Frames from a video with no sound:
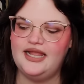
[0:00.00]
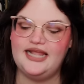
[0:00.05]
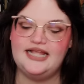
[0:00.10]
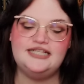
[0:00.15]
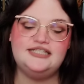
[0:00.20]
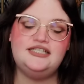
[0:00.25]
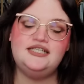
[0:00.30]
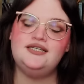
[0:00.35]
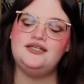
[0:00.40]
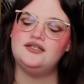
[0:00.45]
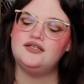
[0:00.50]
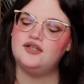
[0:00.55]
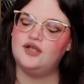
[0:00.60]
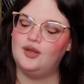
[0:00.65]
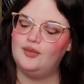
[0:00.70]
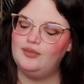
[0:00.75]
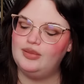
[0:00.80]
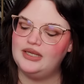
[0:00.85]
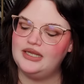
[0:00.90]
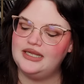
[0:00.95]
Is it
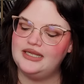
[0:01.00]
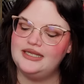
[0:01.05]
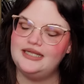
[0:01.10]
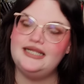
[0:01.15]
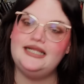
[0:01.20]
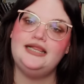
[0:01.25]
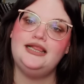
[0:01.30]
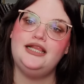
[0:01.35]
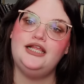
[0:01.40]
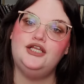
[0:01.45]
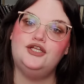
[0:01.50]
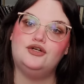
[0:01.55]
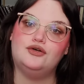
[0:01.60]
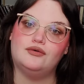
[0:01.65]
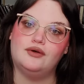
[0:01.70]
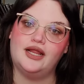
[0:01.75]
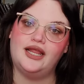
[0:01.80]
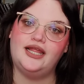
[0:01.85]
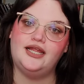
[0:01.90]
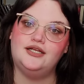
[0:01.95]
completely
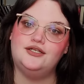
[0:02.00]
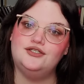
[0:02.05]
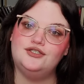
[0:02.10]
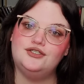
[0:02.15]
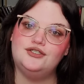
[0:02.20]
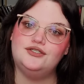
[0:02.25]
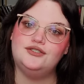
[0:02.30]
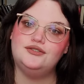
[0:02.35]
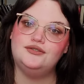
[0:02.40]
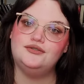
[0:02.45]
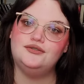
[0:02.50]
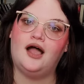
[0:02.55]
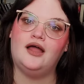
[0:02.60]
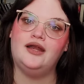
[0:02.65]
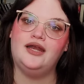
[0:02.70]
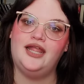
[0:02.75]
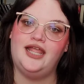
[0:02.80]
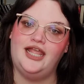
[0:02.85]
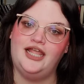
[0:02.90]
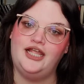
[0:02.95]
deranged,
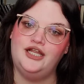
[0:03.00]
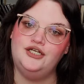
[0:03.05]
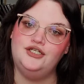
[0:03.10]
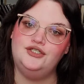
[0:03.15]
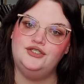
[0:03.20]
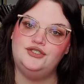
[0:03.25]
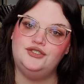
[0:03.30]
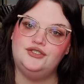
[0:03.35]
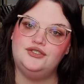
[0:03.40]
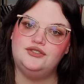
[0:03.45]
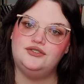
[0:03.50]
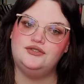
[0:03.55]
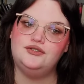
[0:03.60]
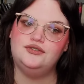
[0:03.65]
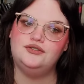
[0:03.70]
unhinged,